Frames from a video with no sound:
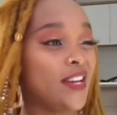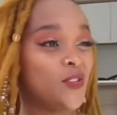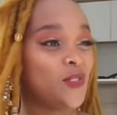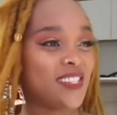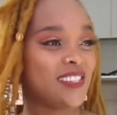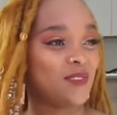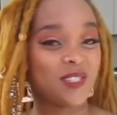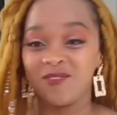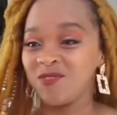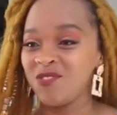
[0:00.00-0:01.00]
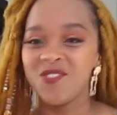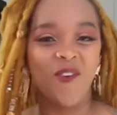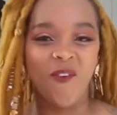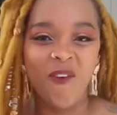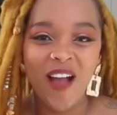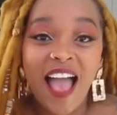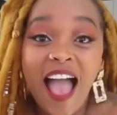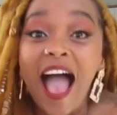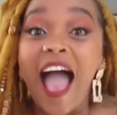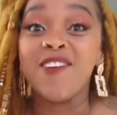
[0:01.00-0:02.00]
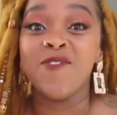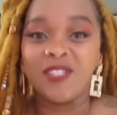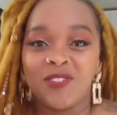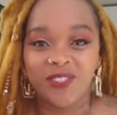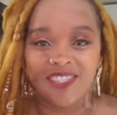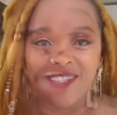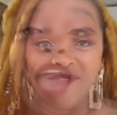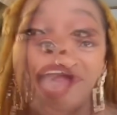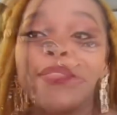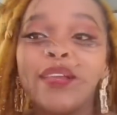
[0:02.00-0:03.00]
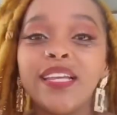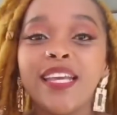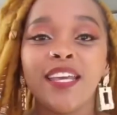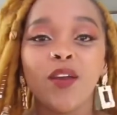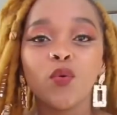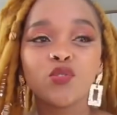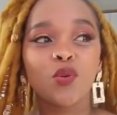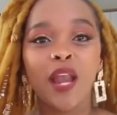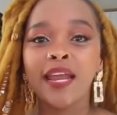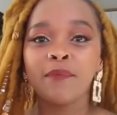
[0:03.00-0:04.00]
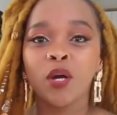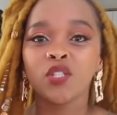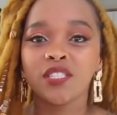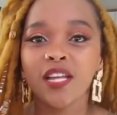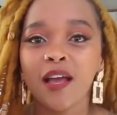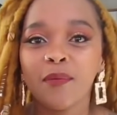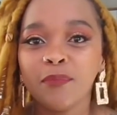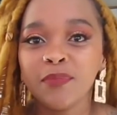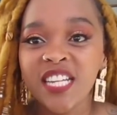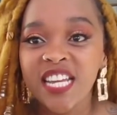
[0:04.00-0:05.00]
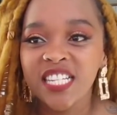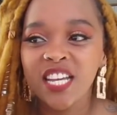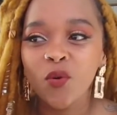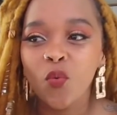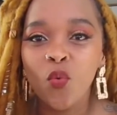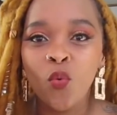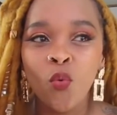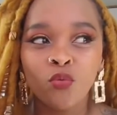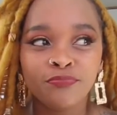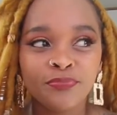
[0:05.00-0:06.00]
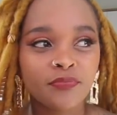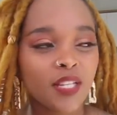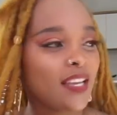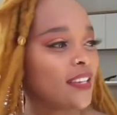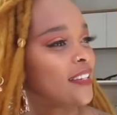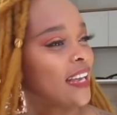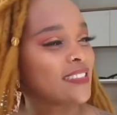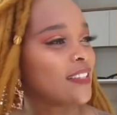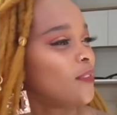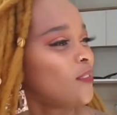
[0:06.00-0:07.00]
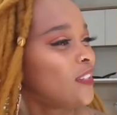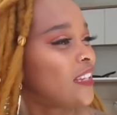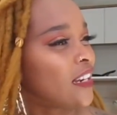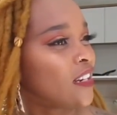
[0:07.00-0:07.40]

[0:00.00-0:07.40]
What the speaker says: to see him as like, yo, I want to see him. And then he also lied about dating. And I was like,